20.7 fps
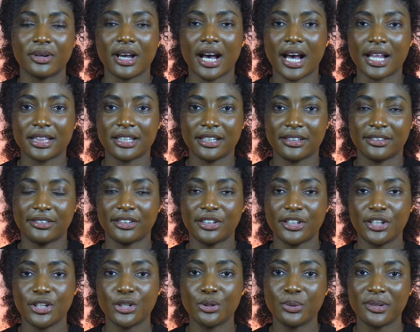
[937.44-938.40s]
got this
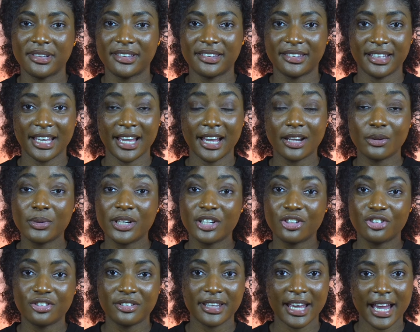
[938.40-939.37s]
cute
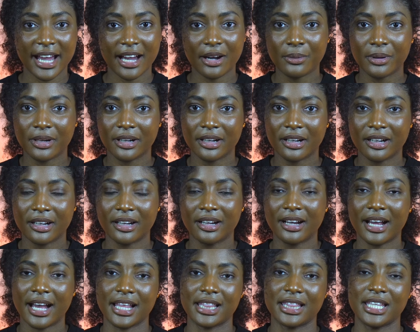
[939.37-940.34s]
sandwich
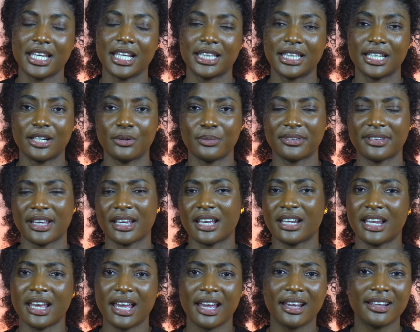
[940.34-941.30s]
tower. I think there was
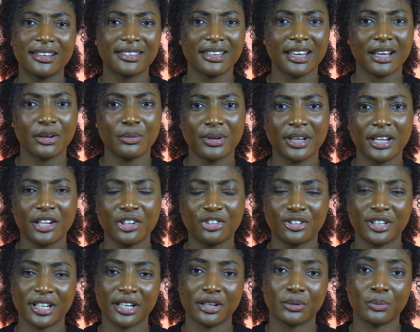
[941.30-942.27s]
like an egg
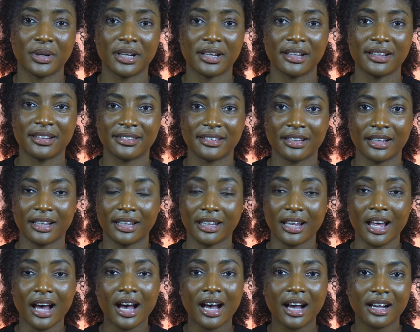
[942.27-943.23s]
sandwich. There was
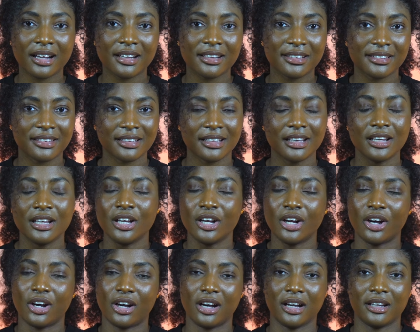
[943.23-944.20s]
lox
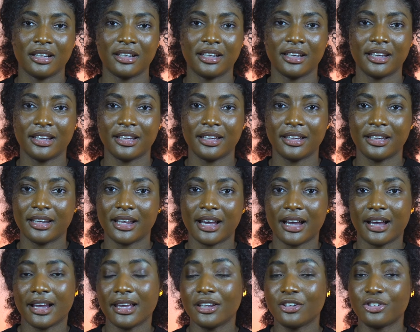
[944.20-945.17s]
on it.
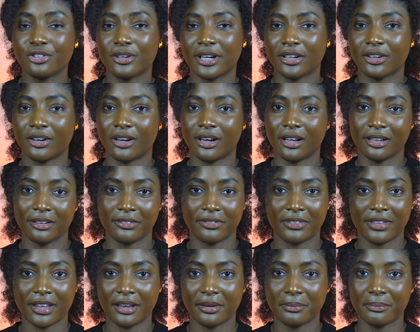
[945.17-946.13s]
I enjoyed all
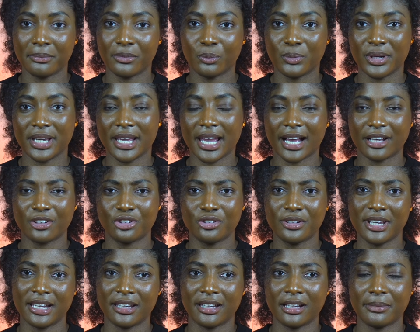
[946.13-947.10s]
of them. We
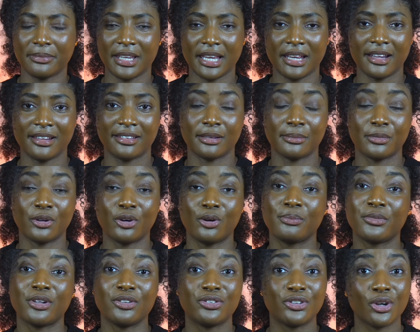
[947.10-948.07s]
actually ended up taking some
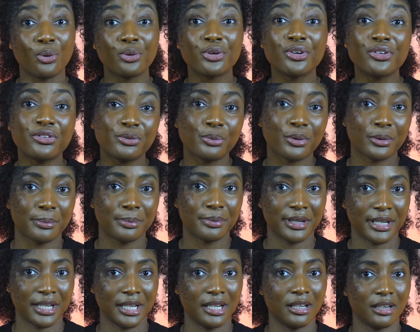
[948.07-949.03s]
home. The donuts were
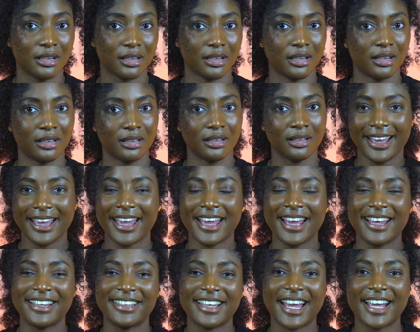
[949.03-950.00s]
pretty good.
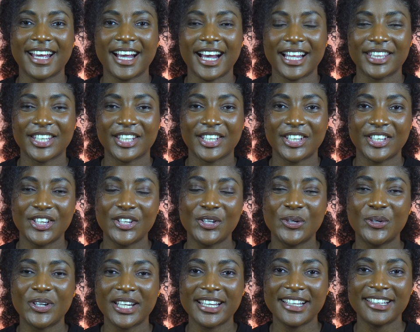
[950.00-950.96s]
And I got the
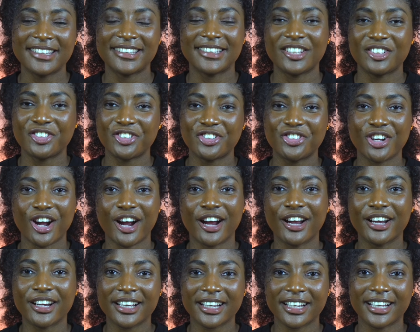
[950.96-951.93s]
cutest
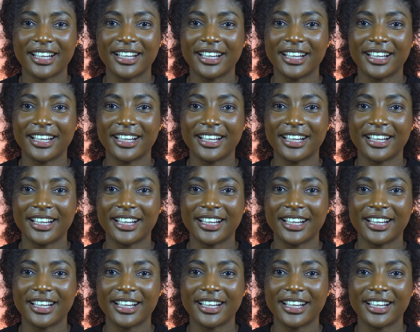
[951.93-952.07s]
shark